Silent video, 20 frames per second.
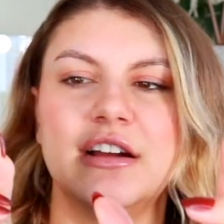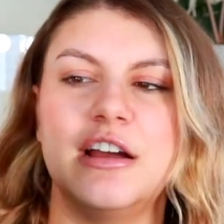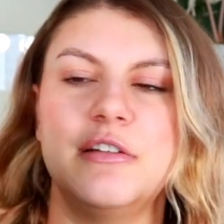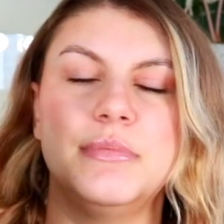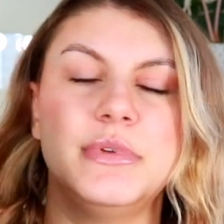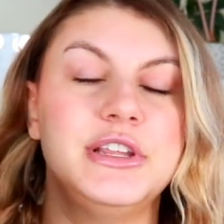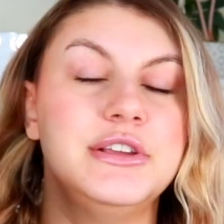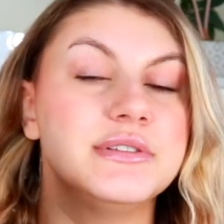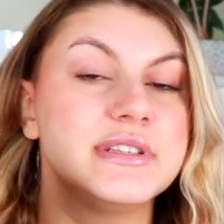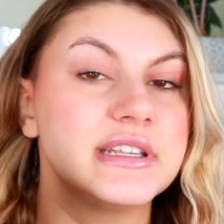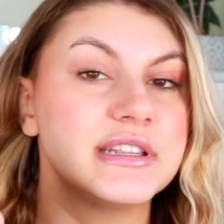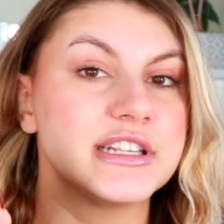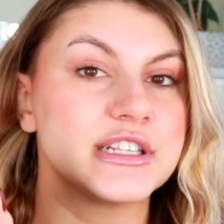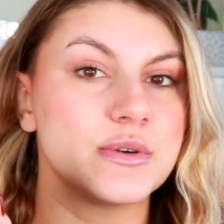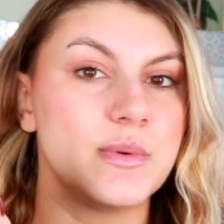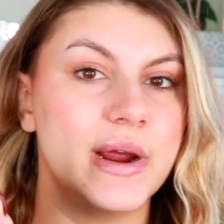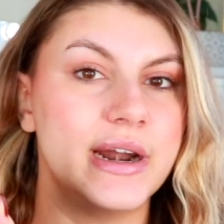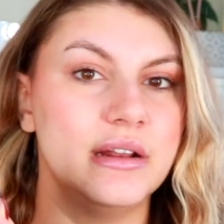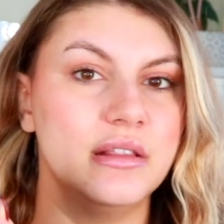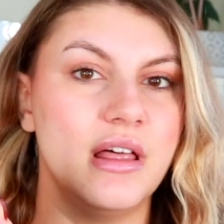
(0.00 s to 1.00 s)
I've been using this
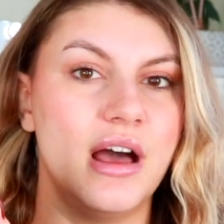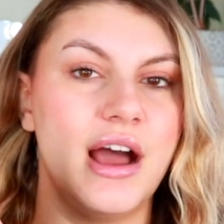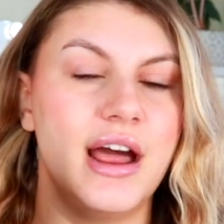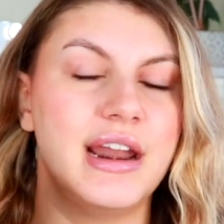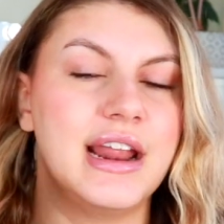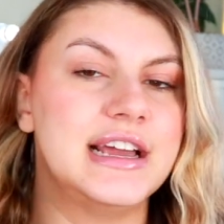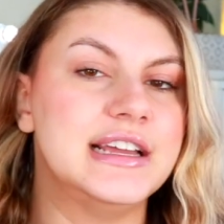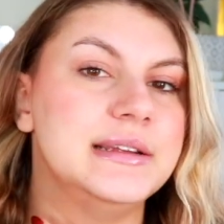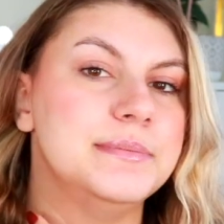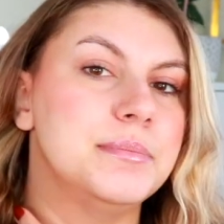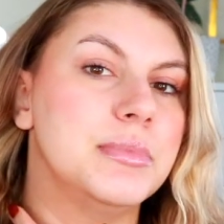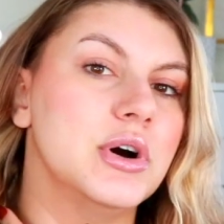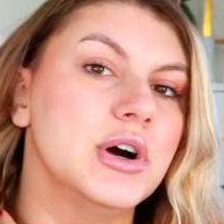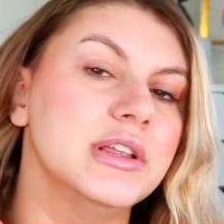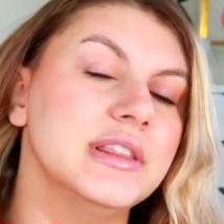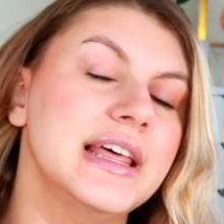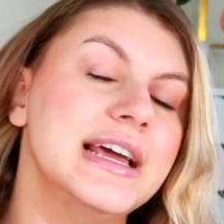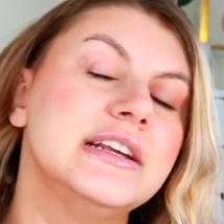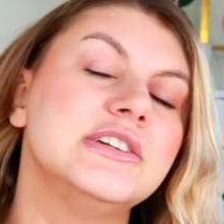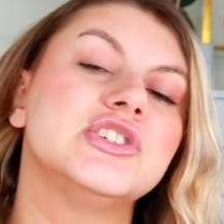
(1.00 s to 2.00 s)
quite a lot. I
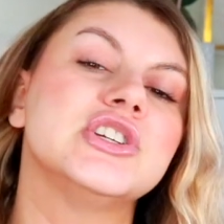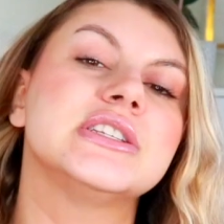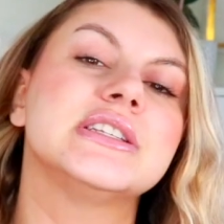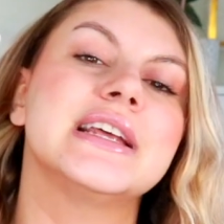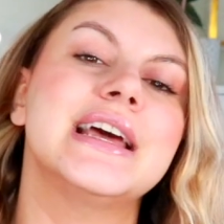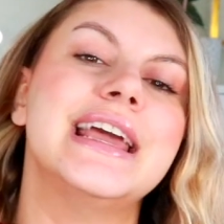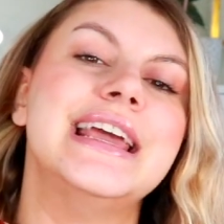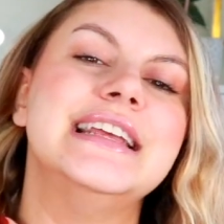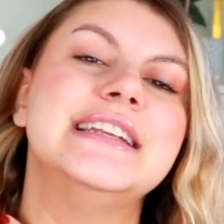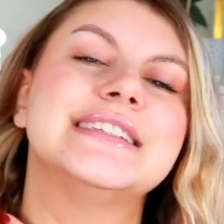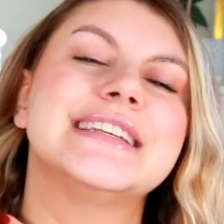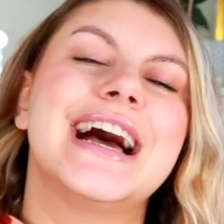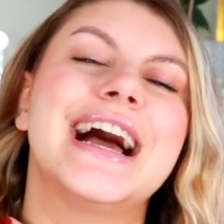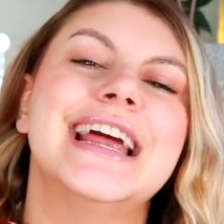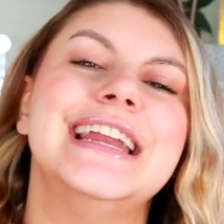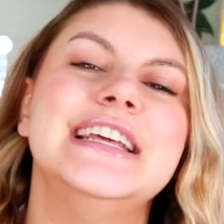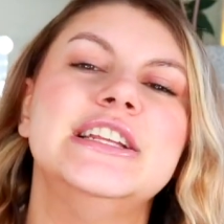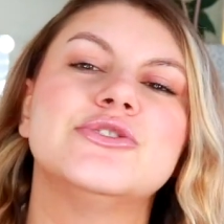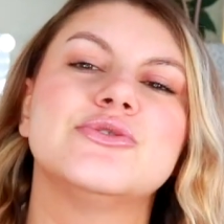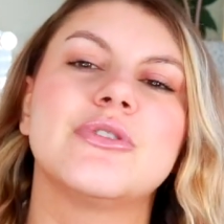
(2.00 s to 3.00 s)
put like just a
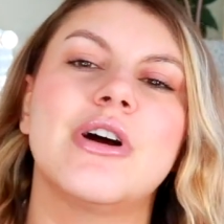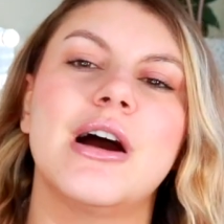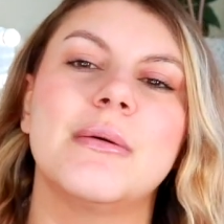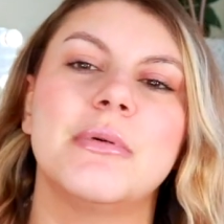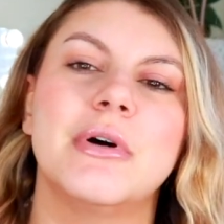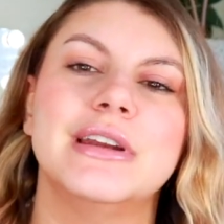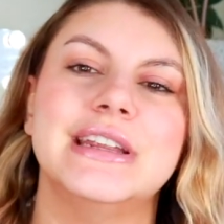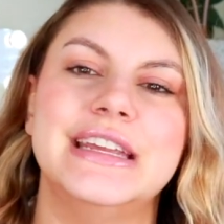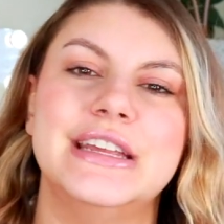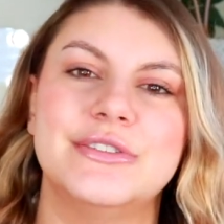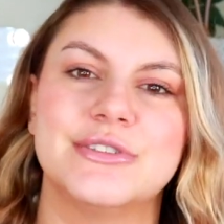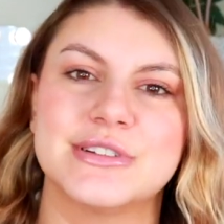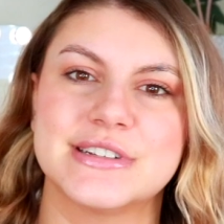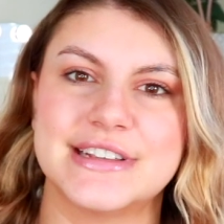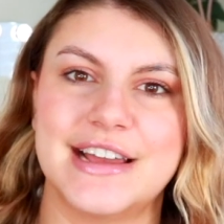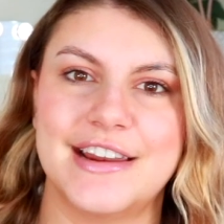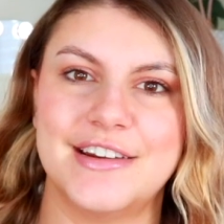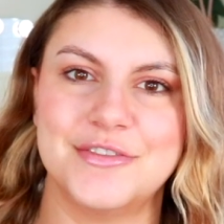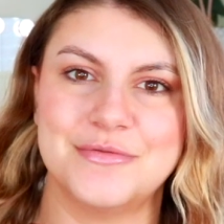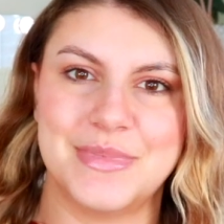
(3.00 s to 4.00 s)
tiny drop on either
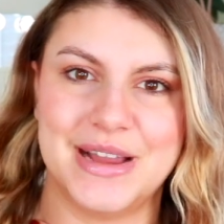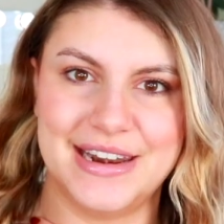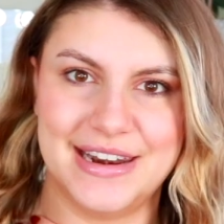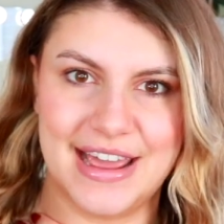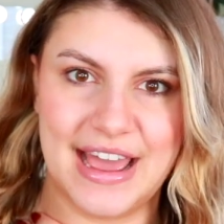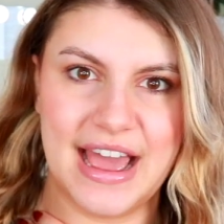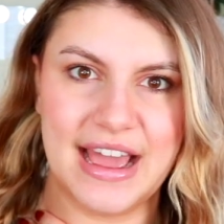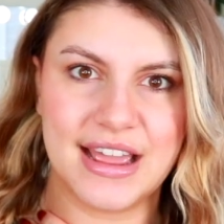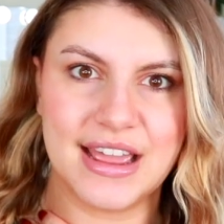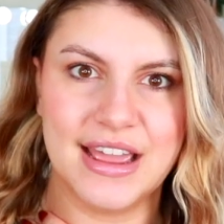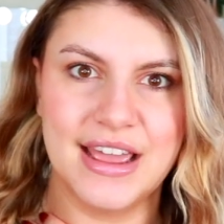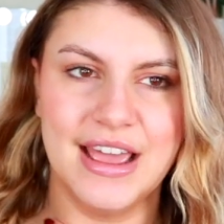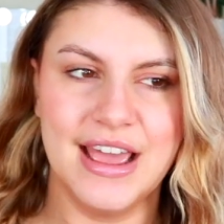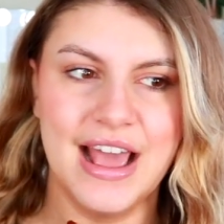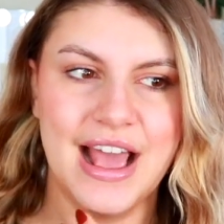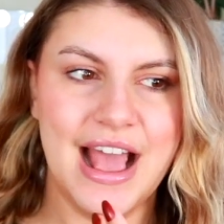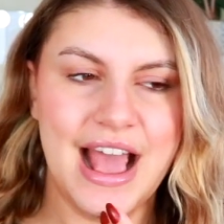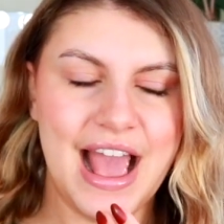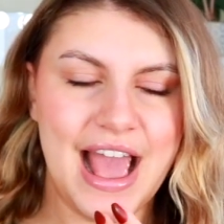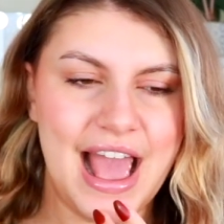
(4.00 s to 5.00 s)
side of my neck
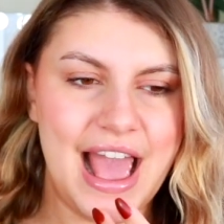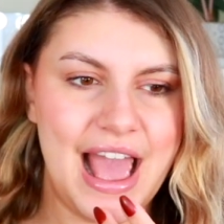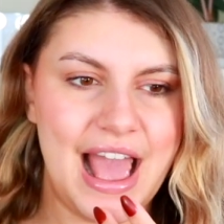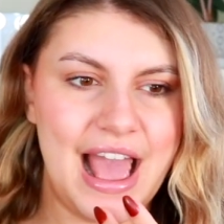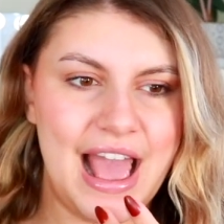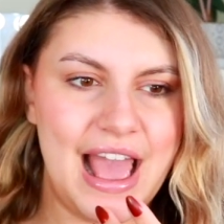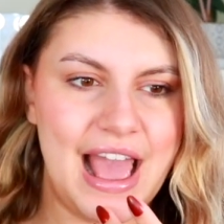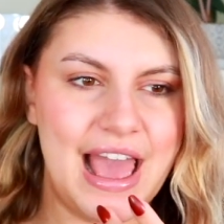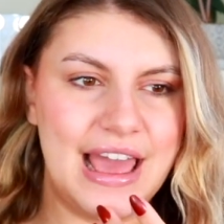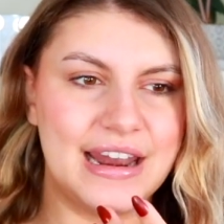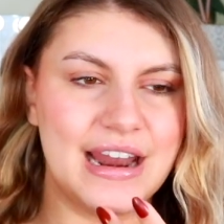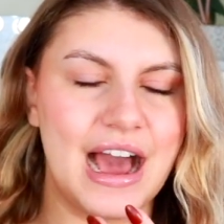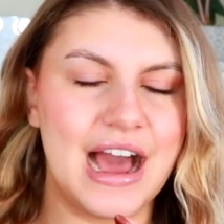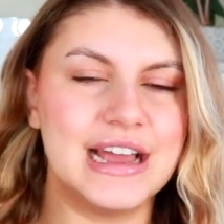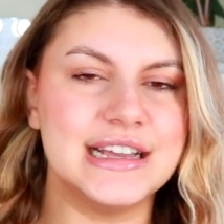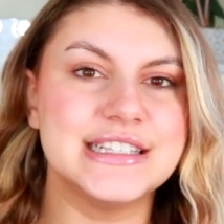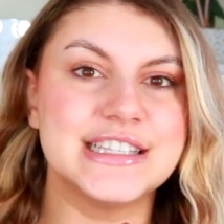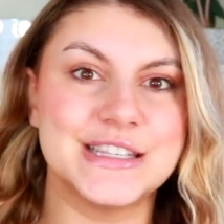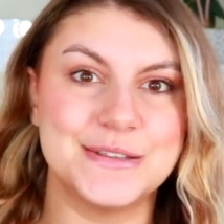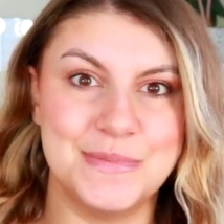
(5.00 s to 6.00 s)
and
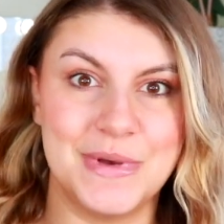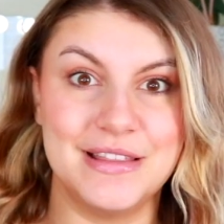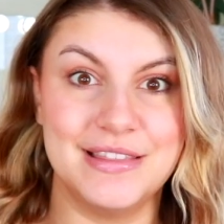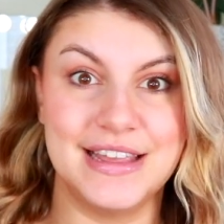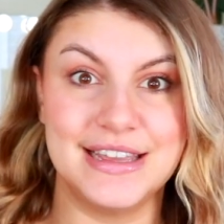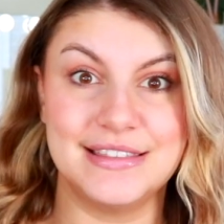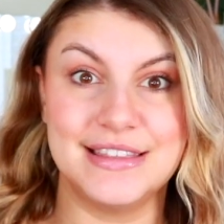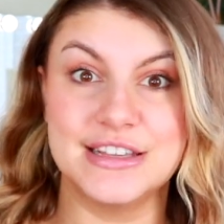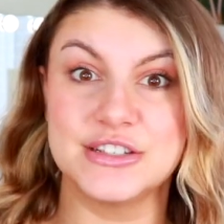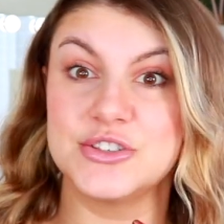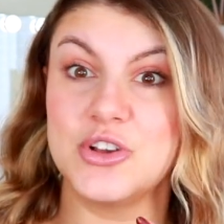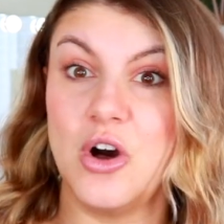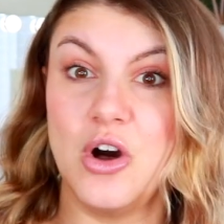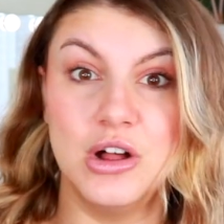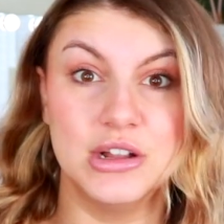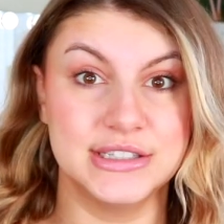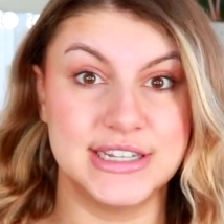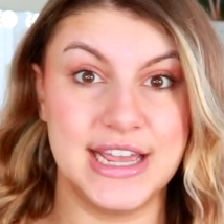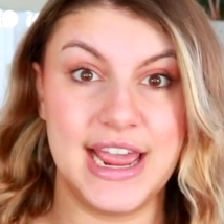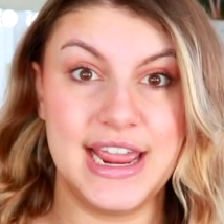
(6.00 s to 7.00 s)
I smell like this
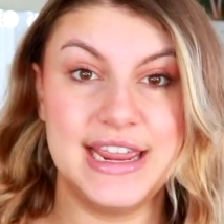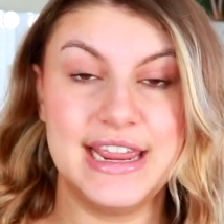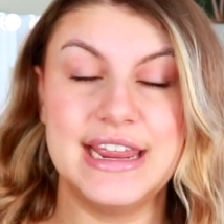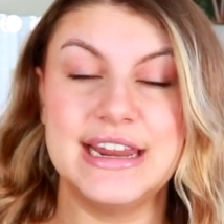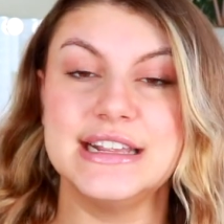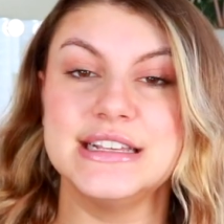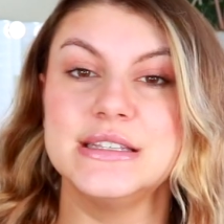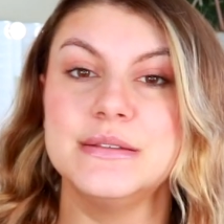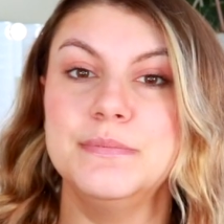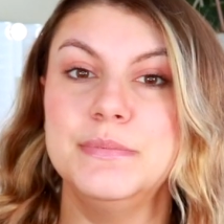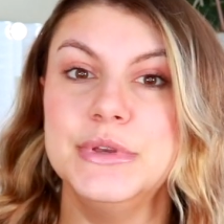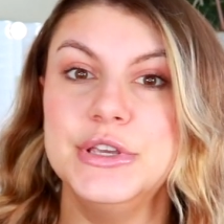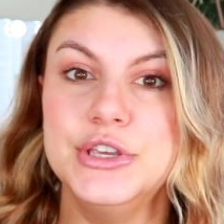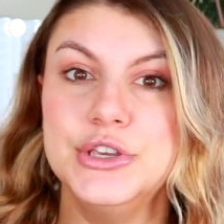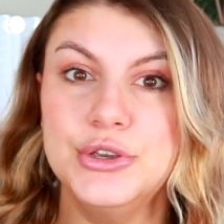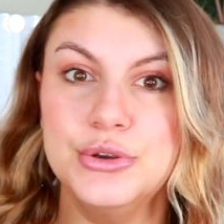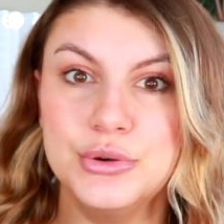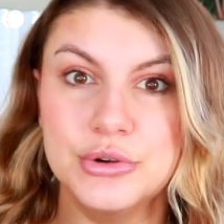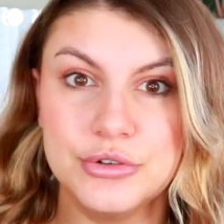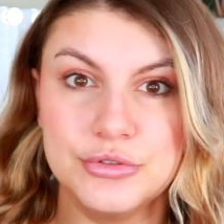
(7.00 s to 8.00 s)
all day. It is
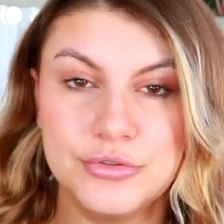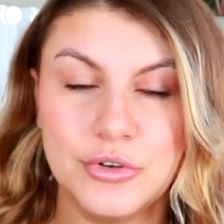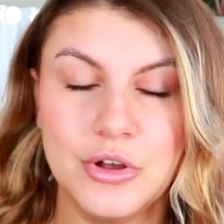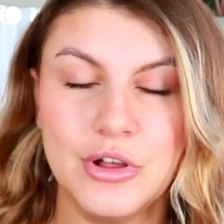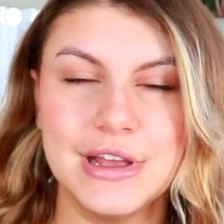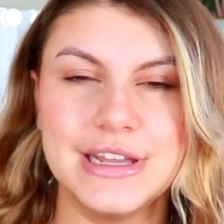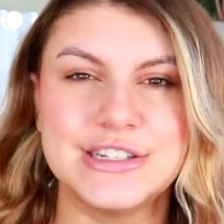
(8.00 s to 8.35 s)
beautiful.